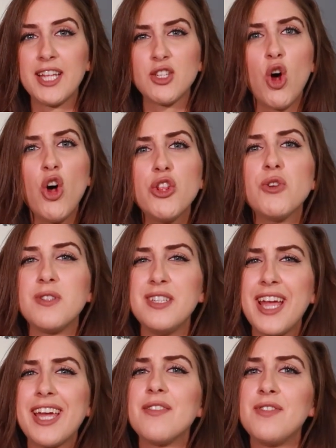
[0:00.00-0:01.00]
It's all those
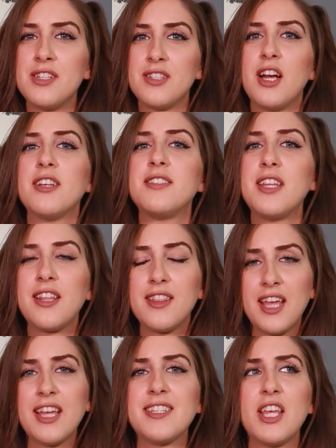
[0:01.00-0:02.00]
negative, disgusting
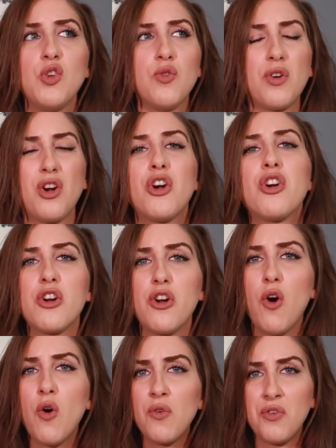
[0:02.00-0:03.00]
things that you've
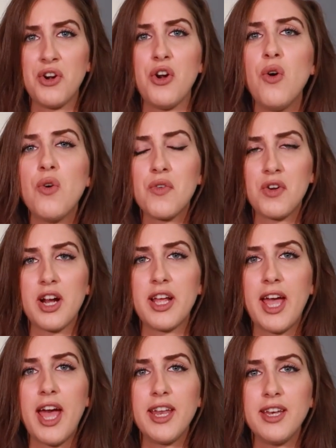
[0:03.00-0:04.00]
heard over and over
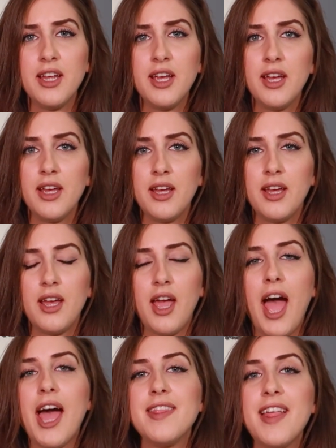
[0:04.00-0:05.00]
again.
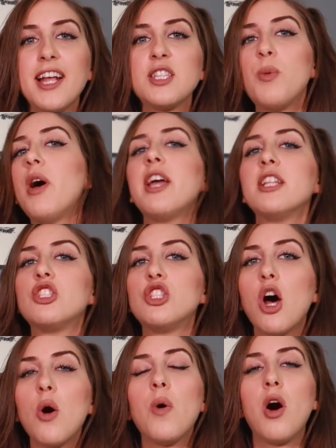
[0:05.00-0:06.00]
And that's why it's
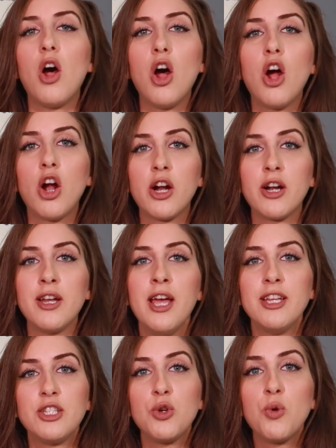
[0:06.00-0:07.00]
so hard
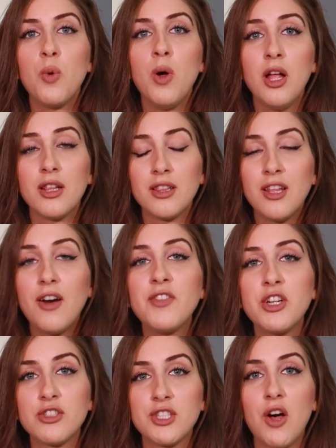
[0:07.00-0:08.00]
to love
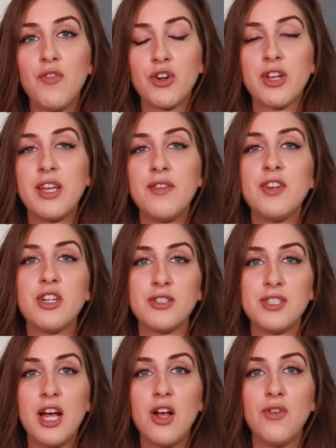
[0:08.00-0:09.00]
yourself or give
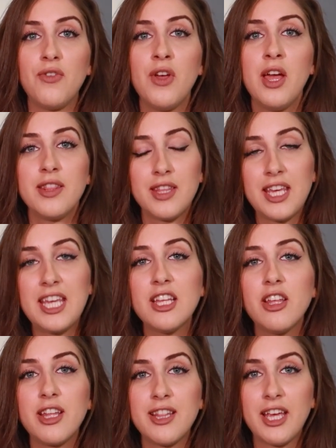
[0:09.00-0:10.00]
yourself the
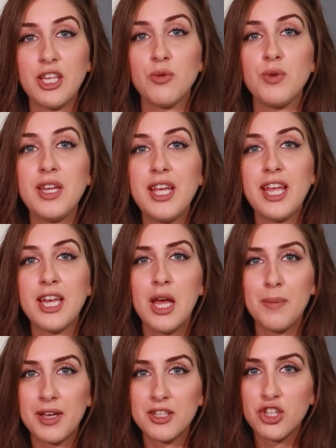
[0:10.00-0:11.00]
healing that you need,
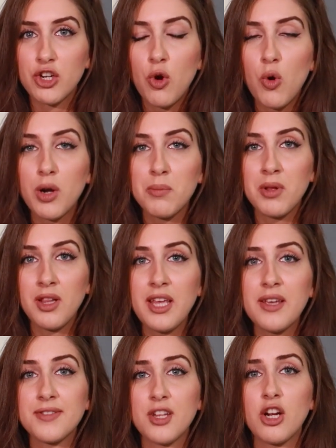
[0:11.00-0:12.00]
because your core
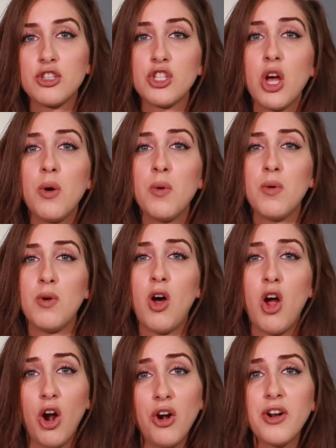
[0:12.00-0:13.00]
beliefs are so
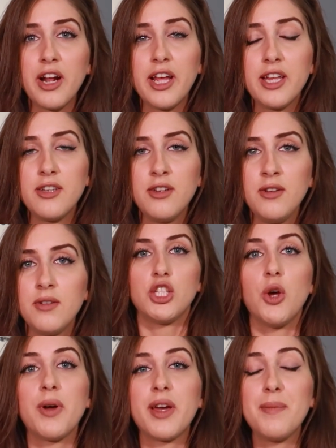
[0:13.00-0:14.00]
horrid.
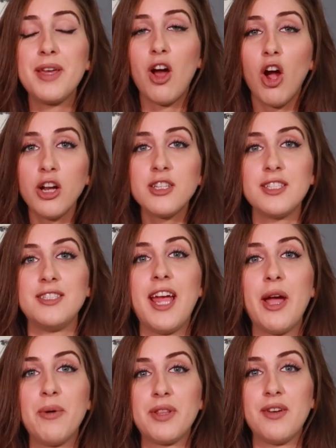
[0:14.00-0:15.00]
So it can be hard to
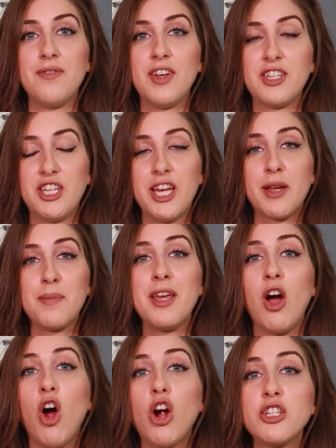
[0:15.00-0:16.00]
say it with conviction. It can be
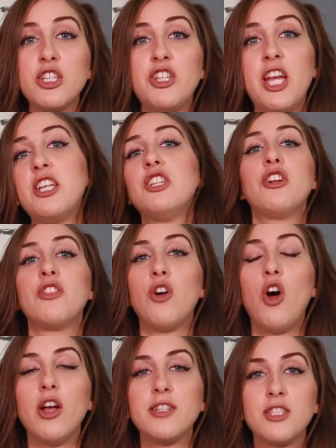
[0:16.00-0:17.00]
hard to change your
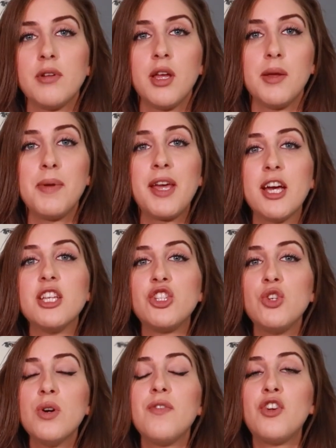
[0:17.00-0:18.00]
thoughts because
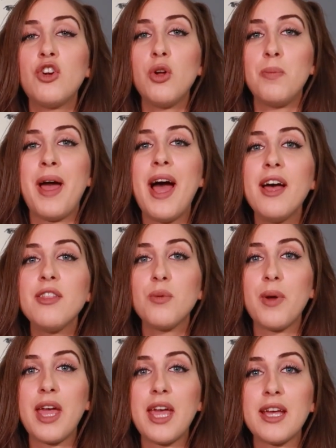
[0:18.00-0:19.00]
you have neural
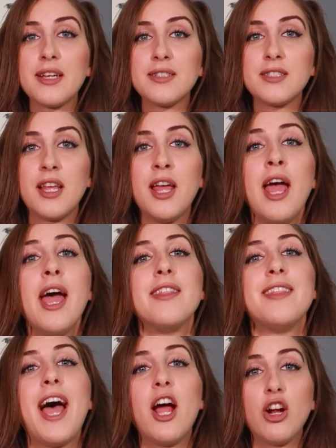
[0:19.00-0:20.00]
pathways
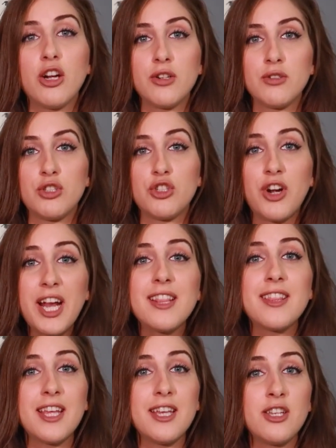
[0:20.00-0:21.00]
that are
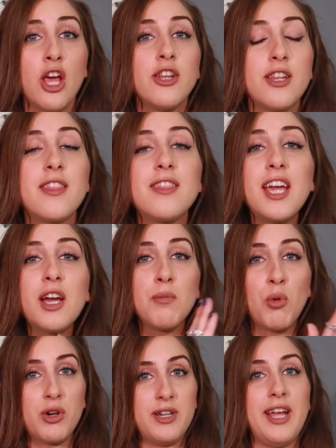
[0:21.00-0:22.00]
strengthened to think
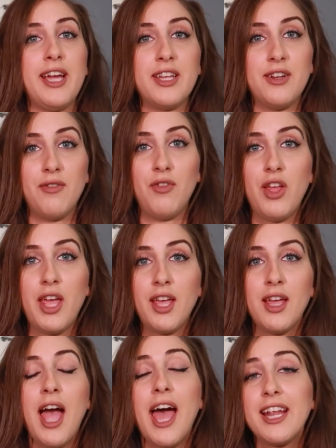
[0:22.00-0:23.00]
more negatively.